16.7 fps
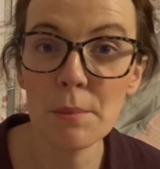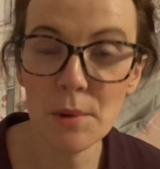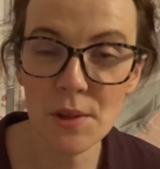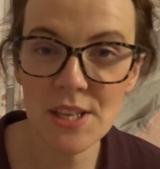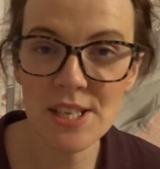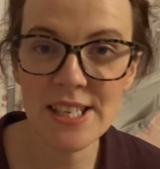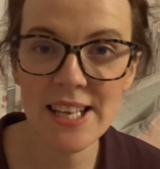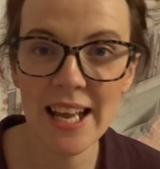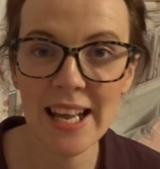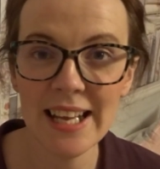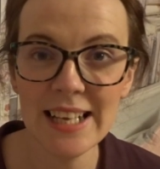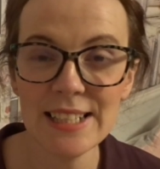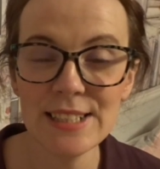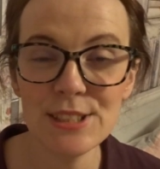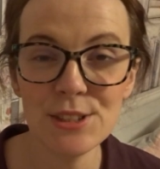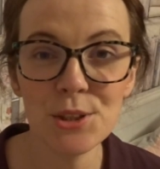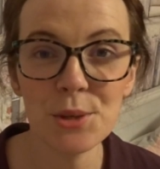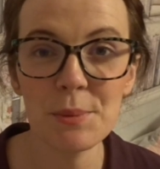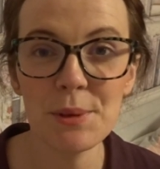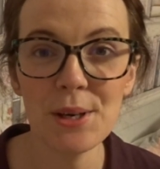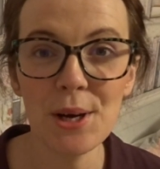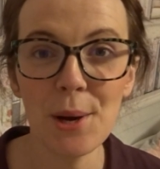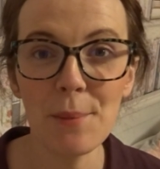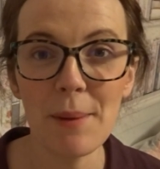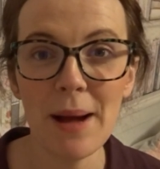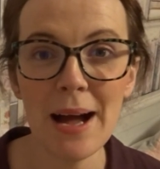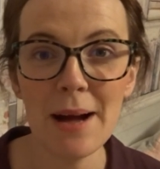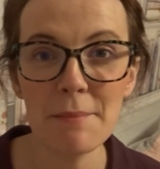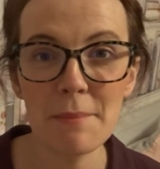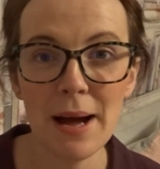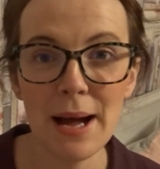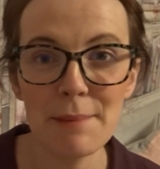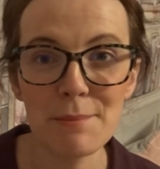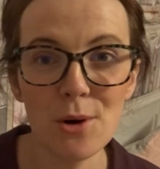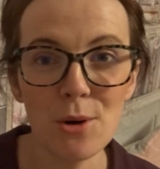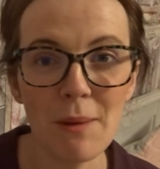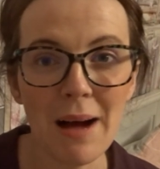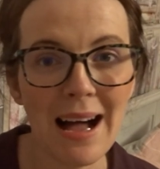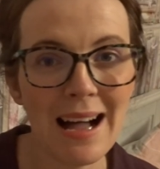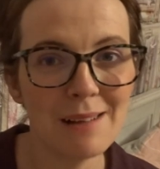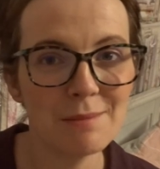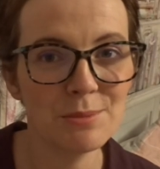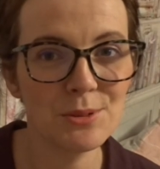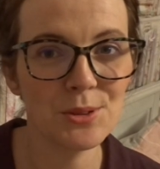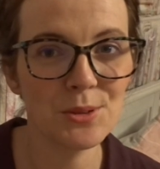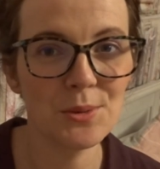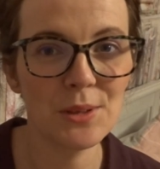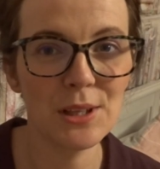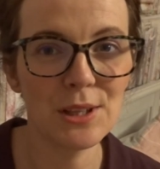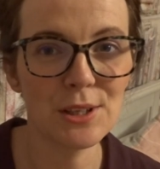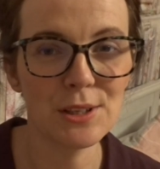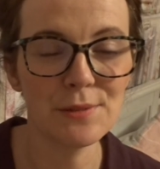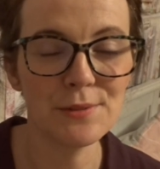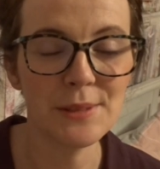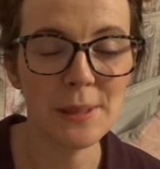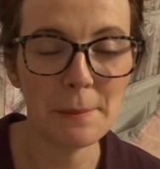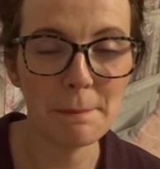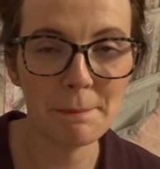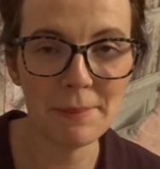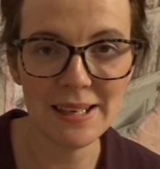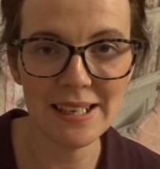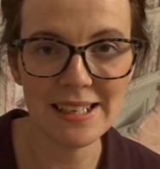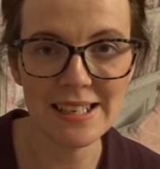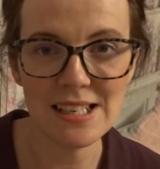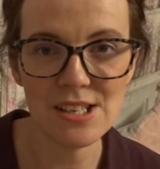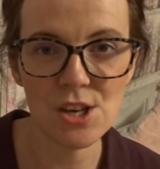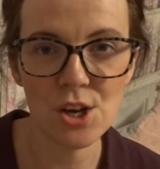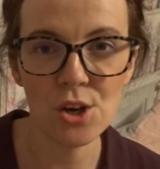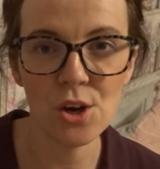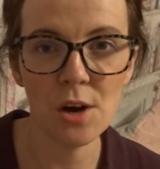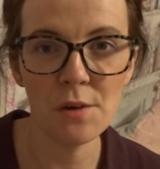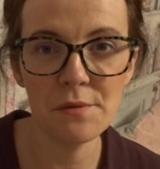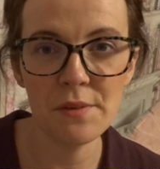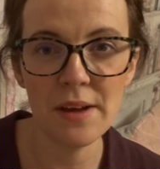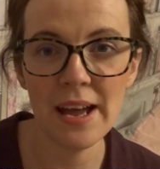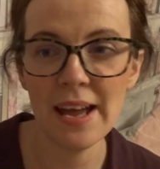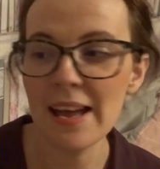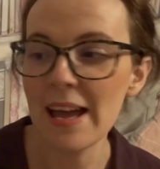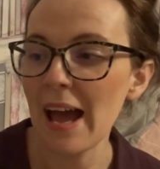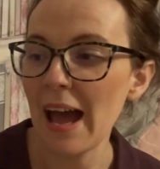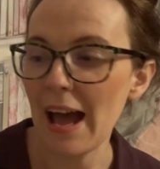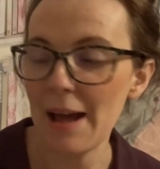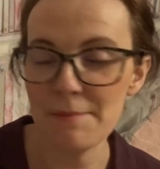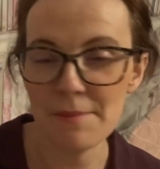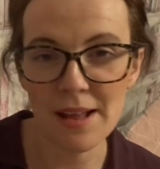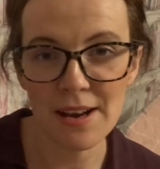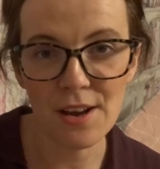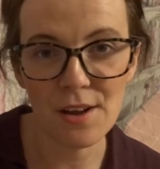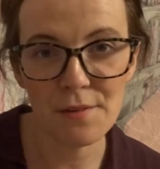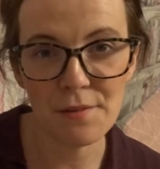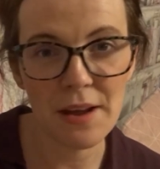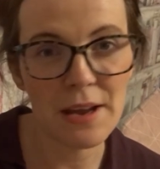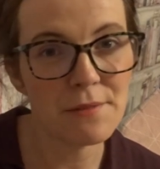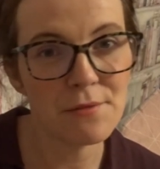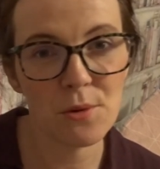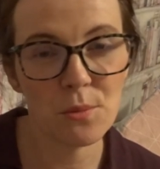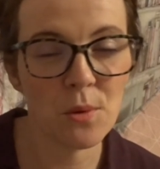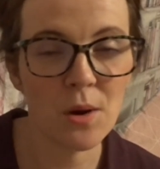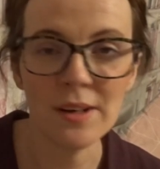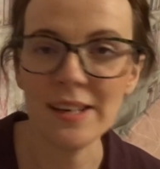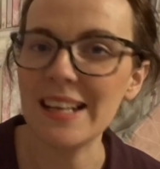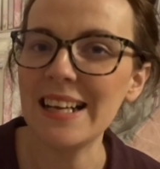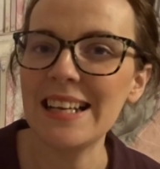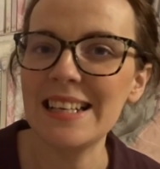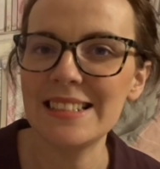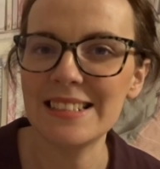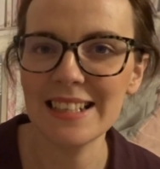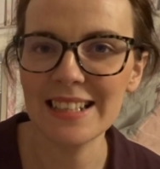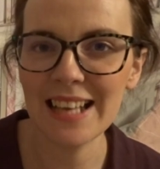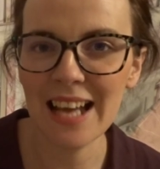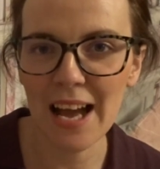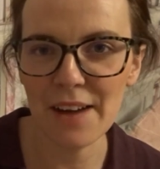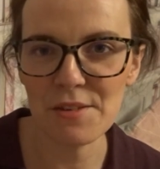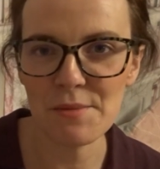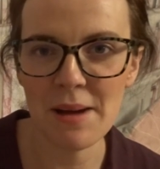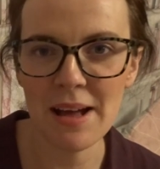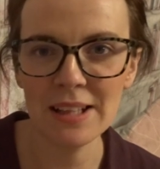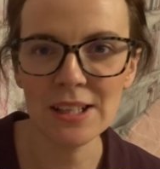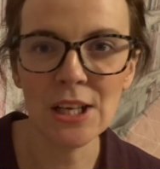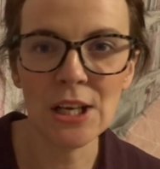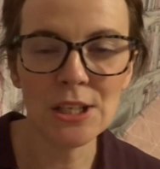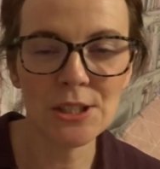Mother's Day is coming up, and my mum absolutely loves Beanie's coffee, and her favourite one is caramel.